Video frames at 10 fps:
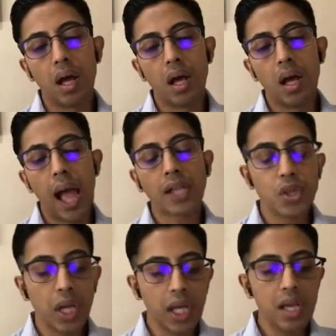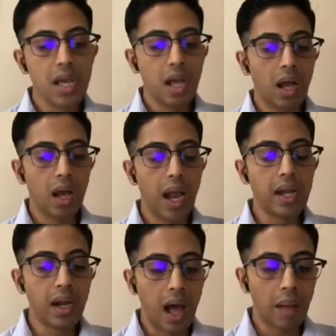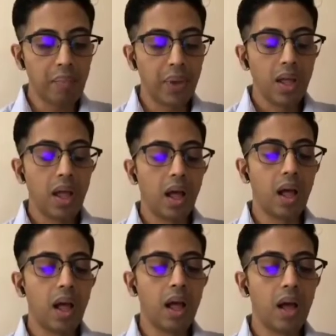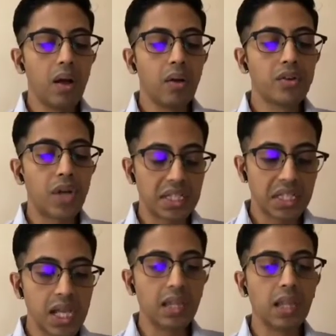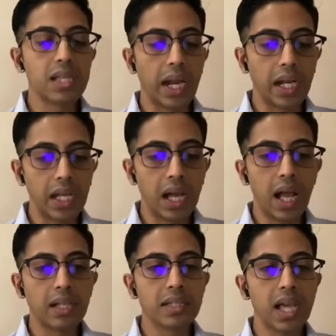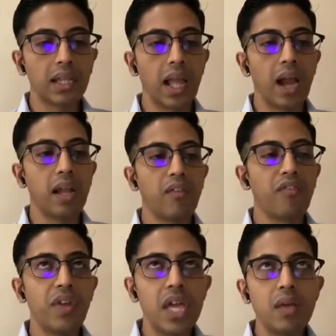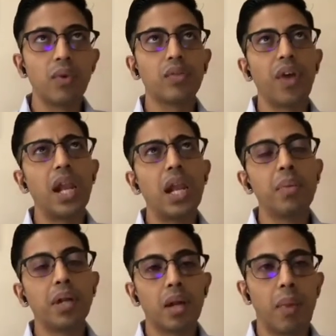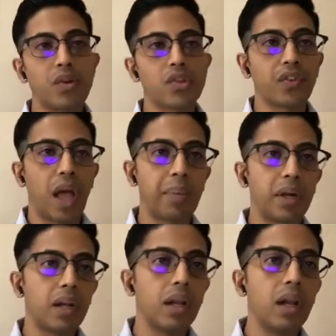actually ended up trusting in this idea and said that if we, with very limited amounts of capital,